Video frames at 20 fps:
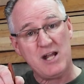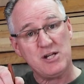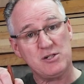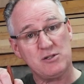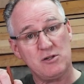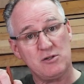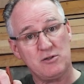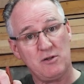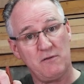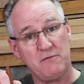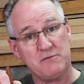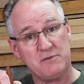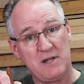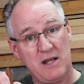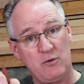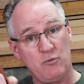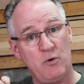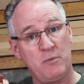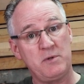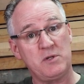edge of the
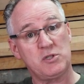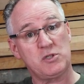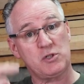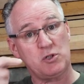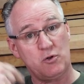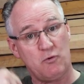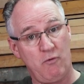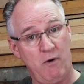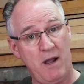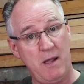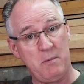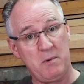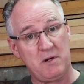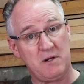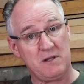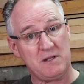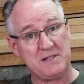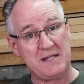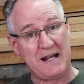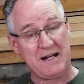dovetail when we scribe
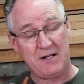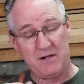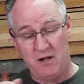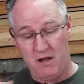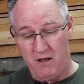it to the second